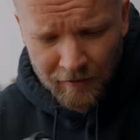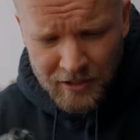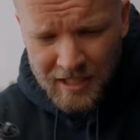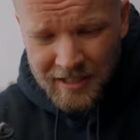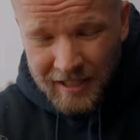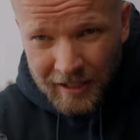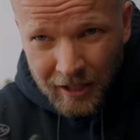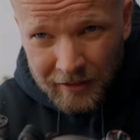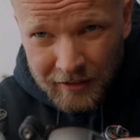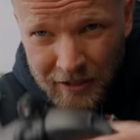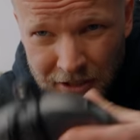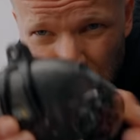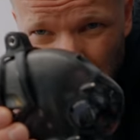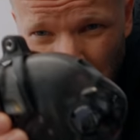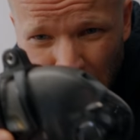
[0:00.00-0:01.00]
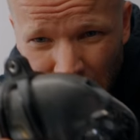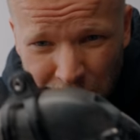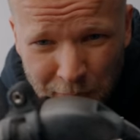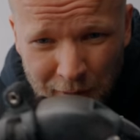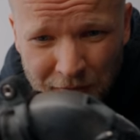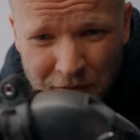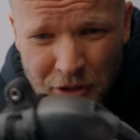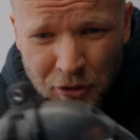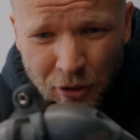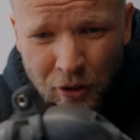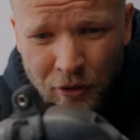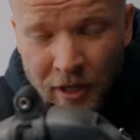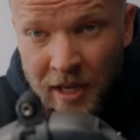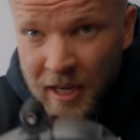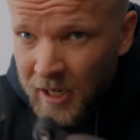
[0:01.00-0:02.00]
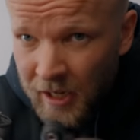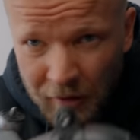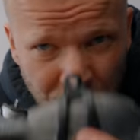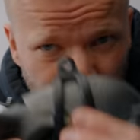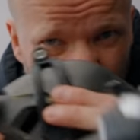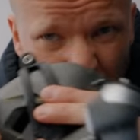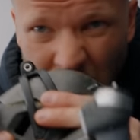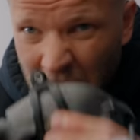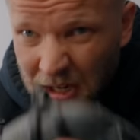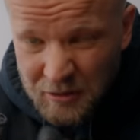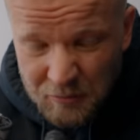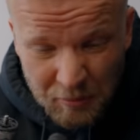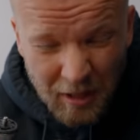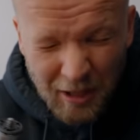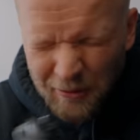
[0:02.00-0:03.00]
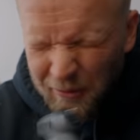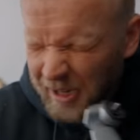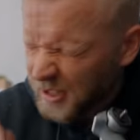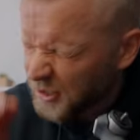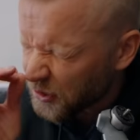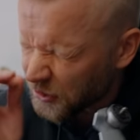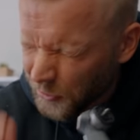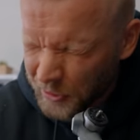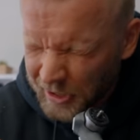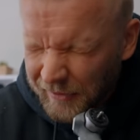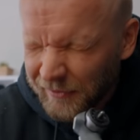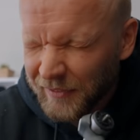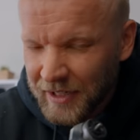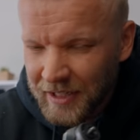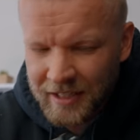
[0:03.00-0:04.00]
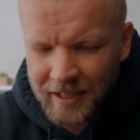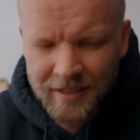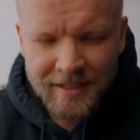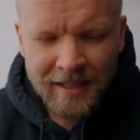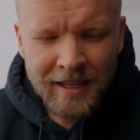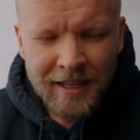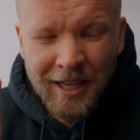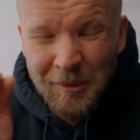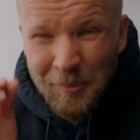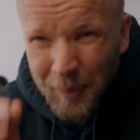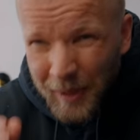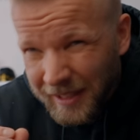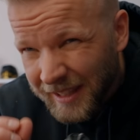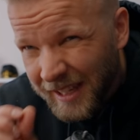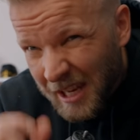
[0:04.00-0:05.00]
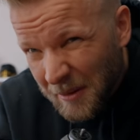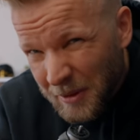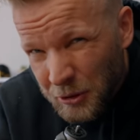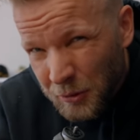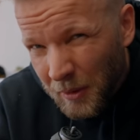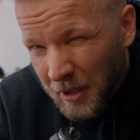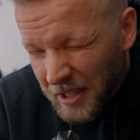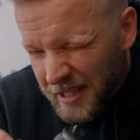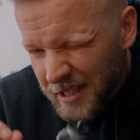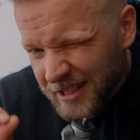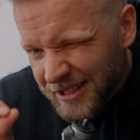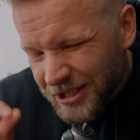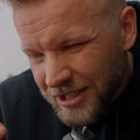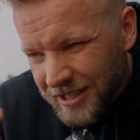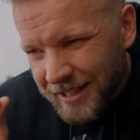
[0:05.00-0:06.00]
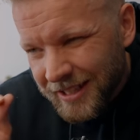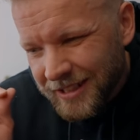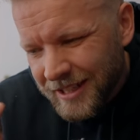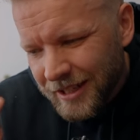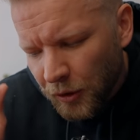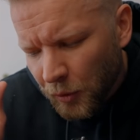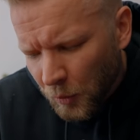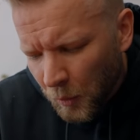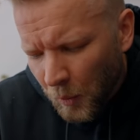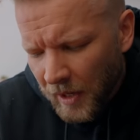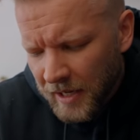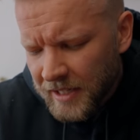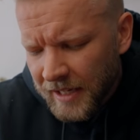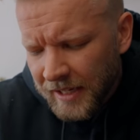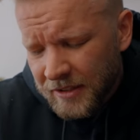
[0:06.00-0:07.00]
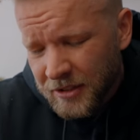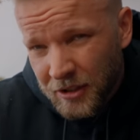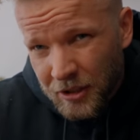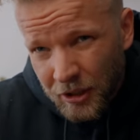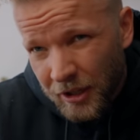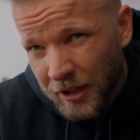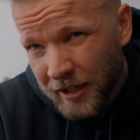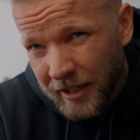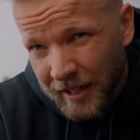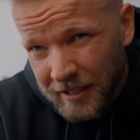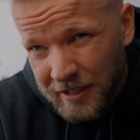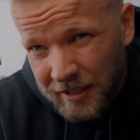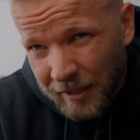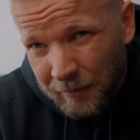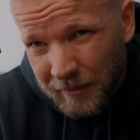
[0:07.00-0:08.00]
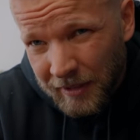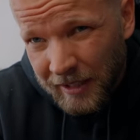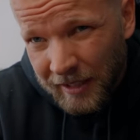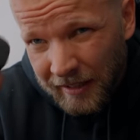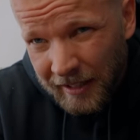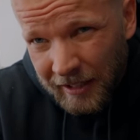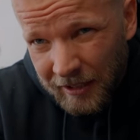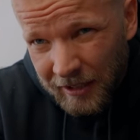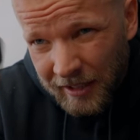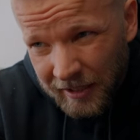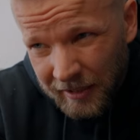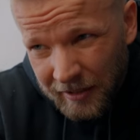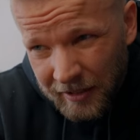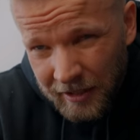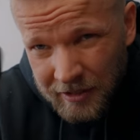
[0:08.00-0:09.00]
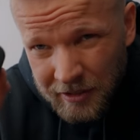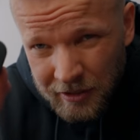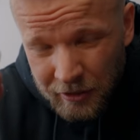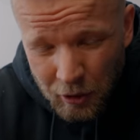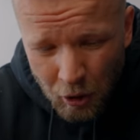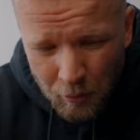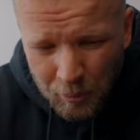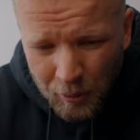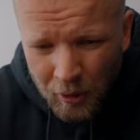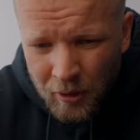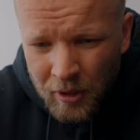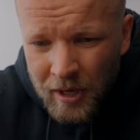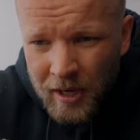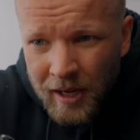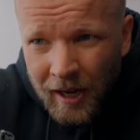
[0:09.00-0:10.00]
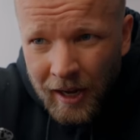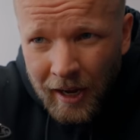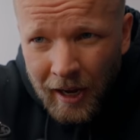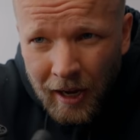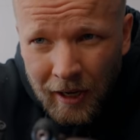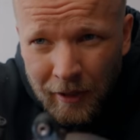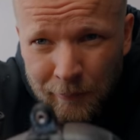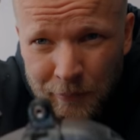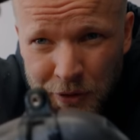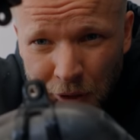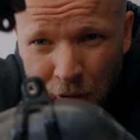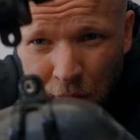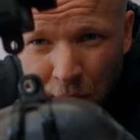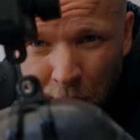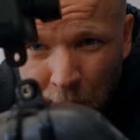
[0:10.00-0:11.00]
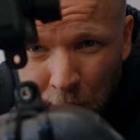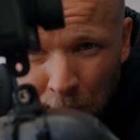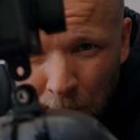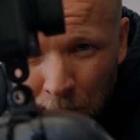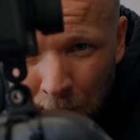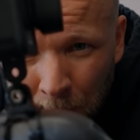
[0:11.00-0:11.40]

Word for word: Ever since I got the DJI FPV drone, it flies really great, so convenient, but the image quality just isn't quite as good as something like this GoPro. Uh, so